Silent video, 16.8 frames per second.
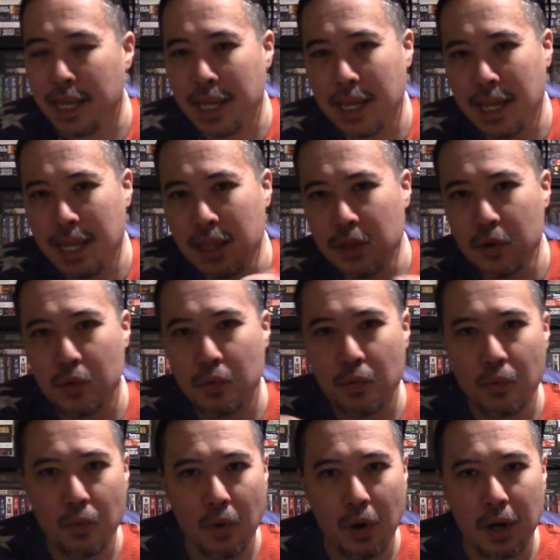Either
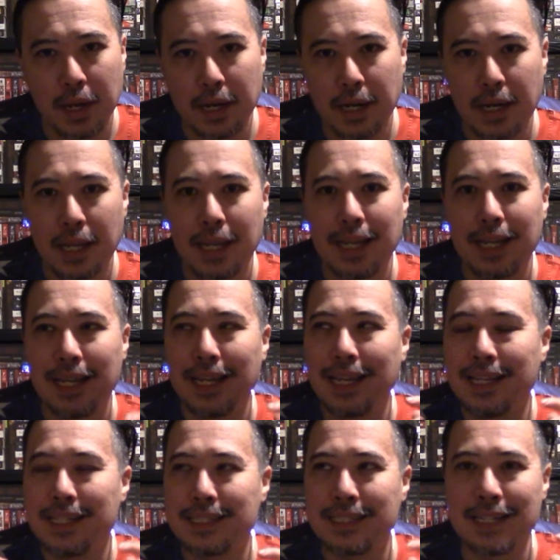one
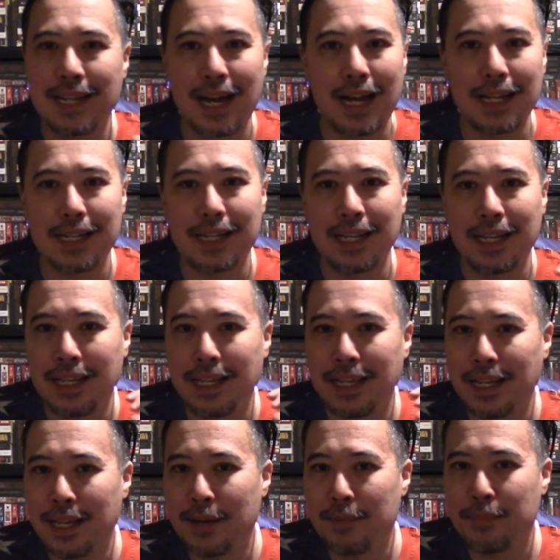is not
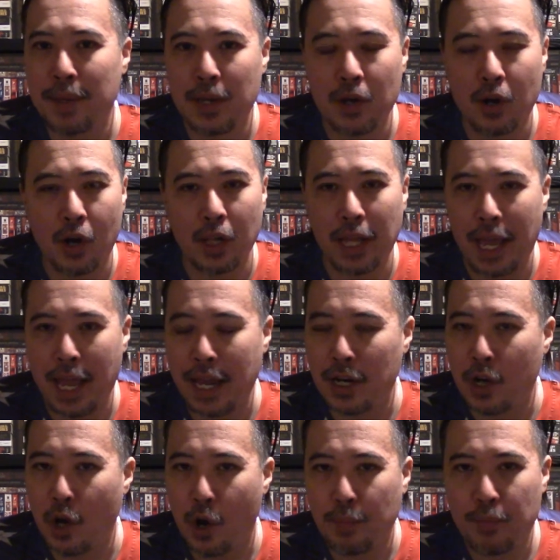a be-all,
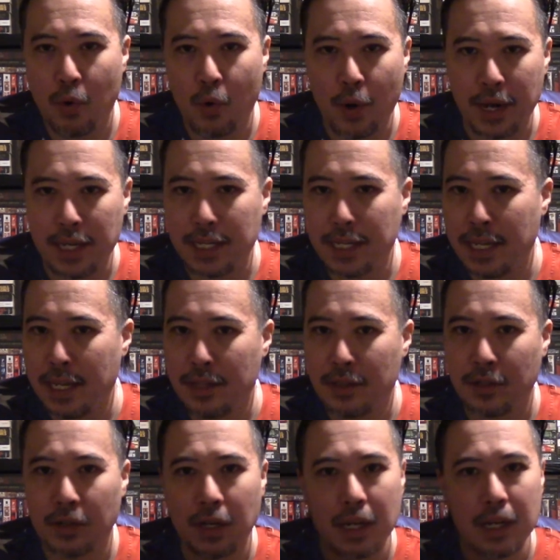end-all point
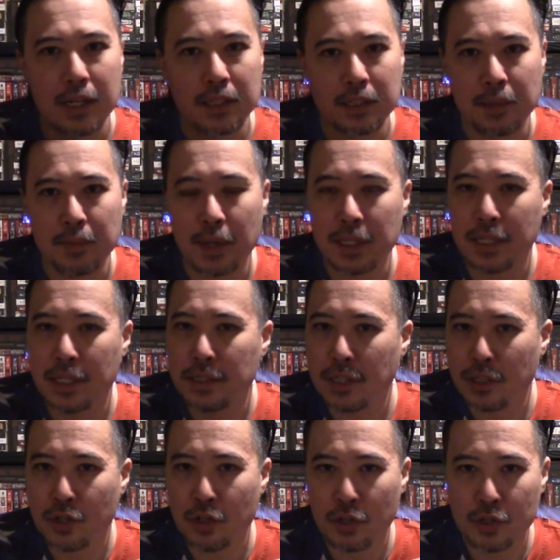either. Some
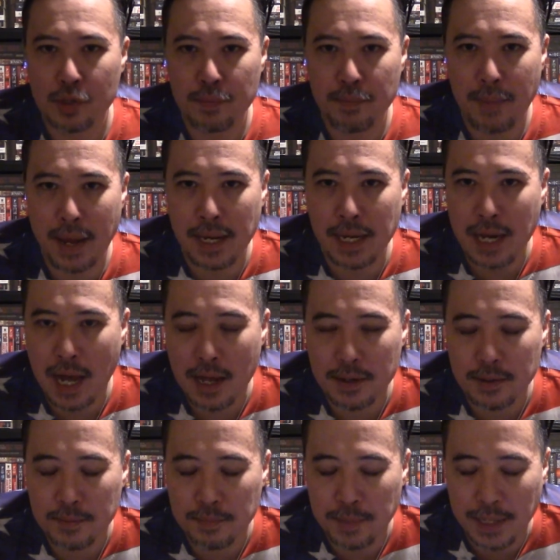autistic children may
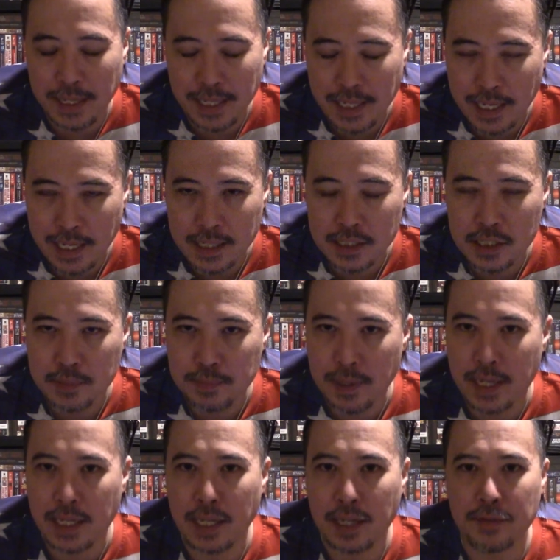not begin
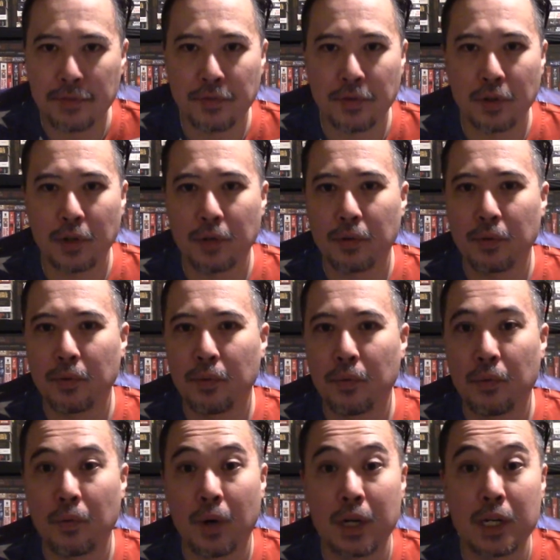speaking for
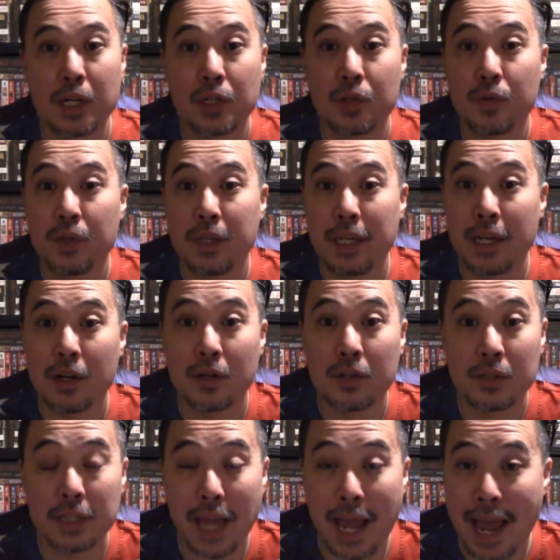1 to 2
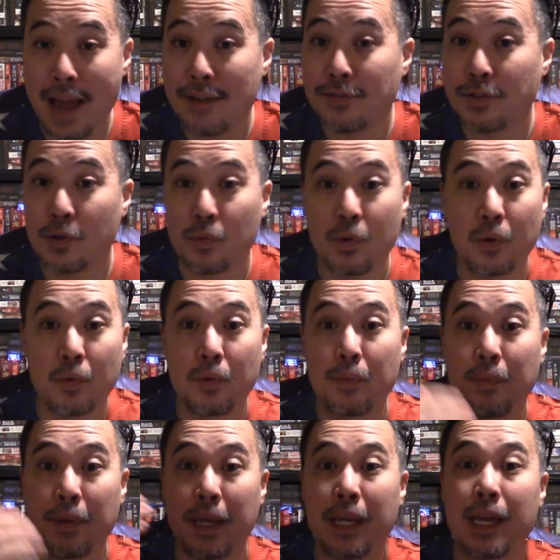years after what
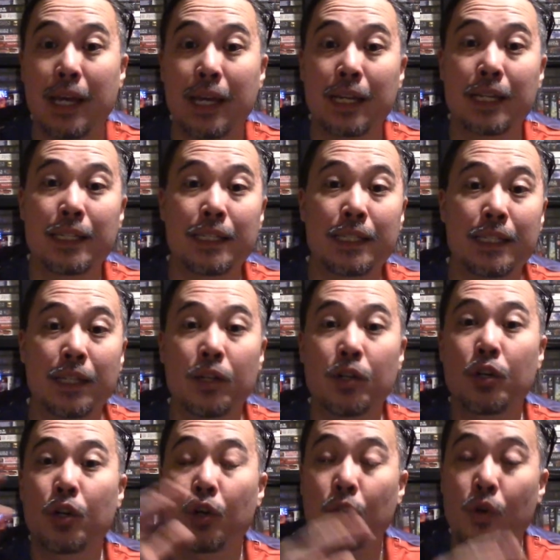would be
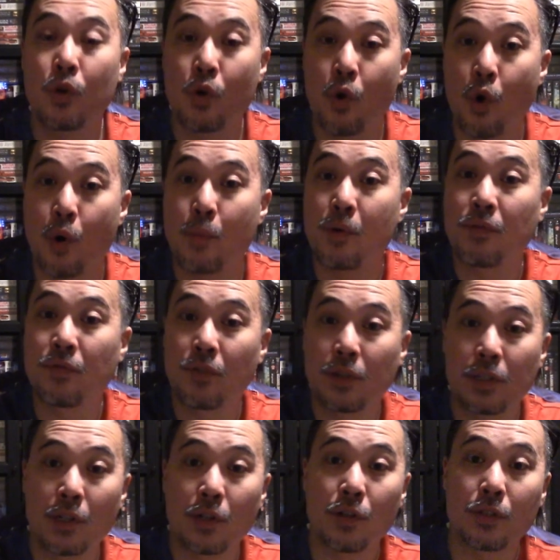considered normal for
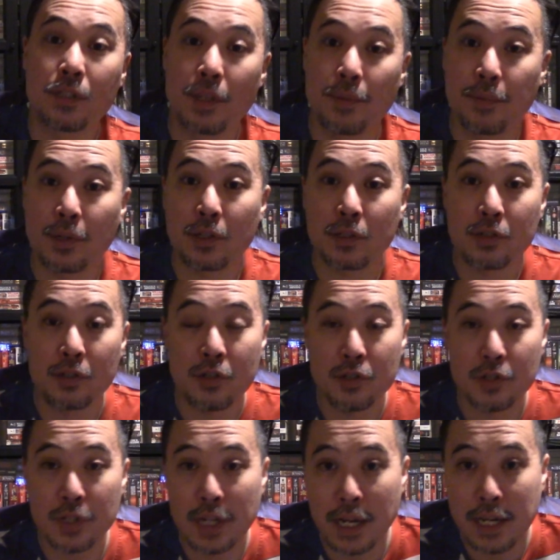neurotypical
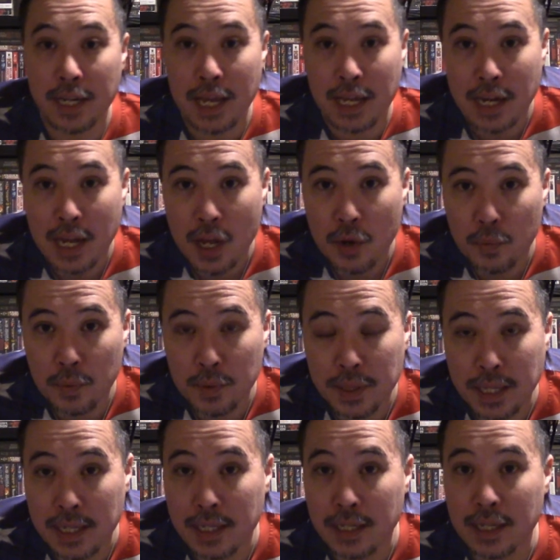children, and yet
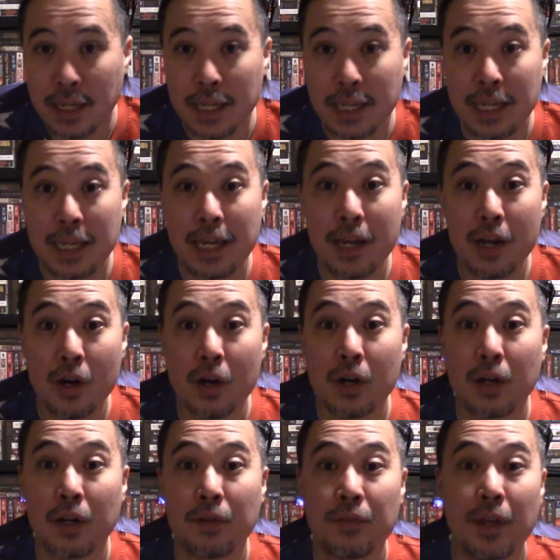within a year
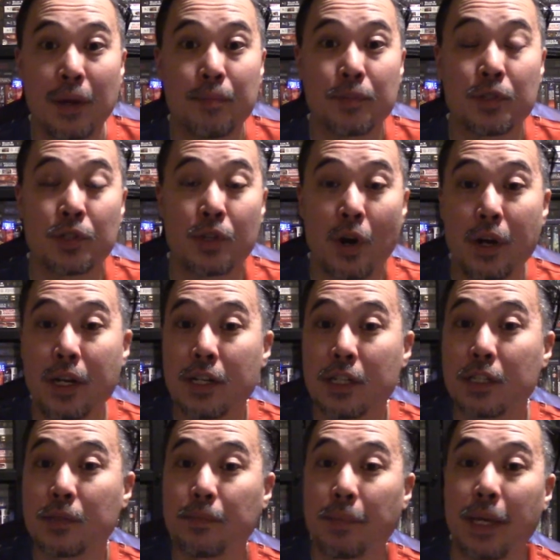of them starting to
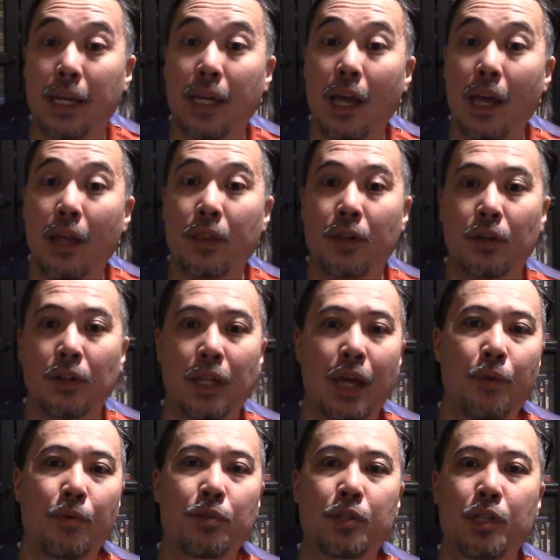speak, their
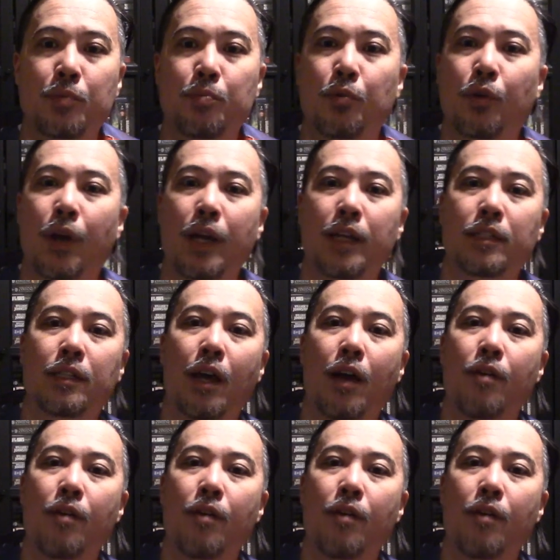language has progressed